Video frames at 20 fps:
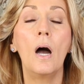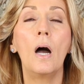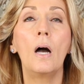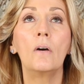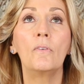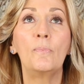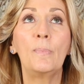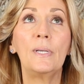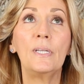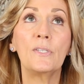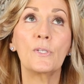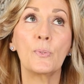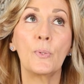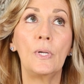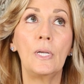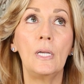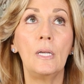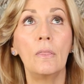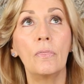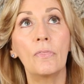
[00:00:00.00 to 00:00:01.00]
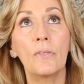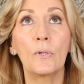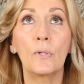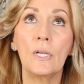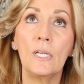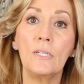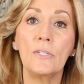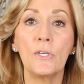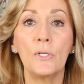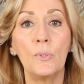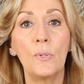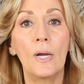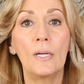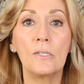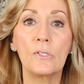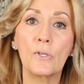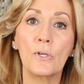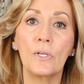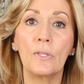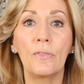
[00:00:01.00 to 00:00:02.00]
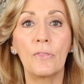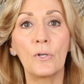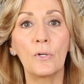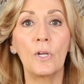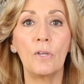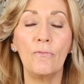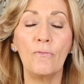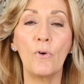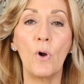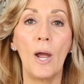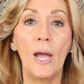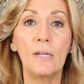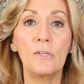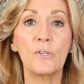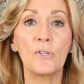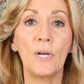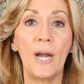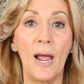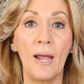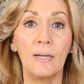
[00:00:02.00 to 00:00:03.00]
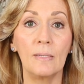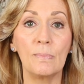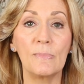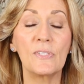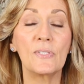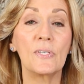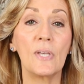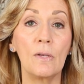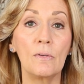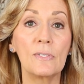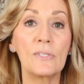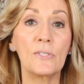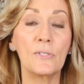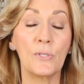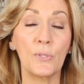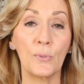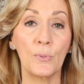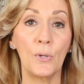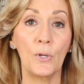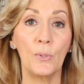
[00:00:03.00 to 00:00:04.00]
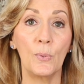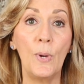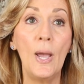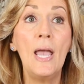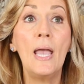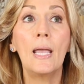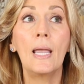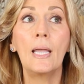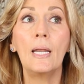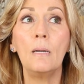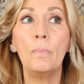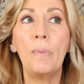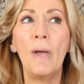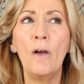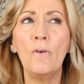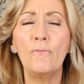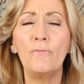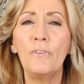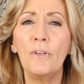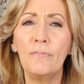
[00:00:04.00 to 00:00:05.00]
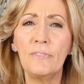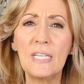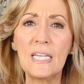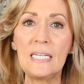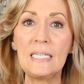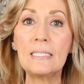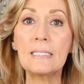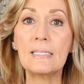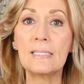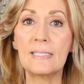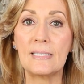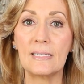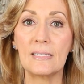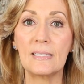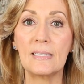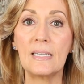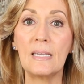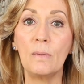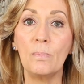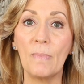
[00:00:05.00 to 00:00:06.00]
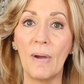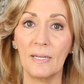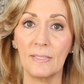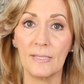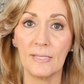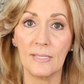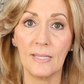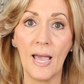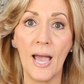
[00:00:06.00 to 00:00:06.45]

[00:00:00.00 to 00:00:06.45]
of between 3,200, 3,400 items sells through in about 15 to 16 months.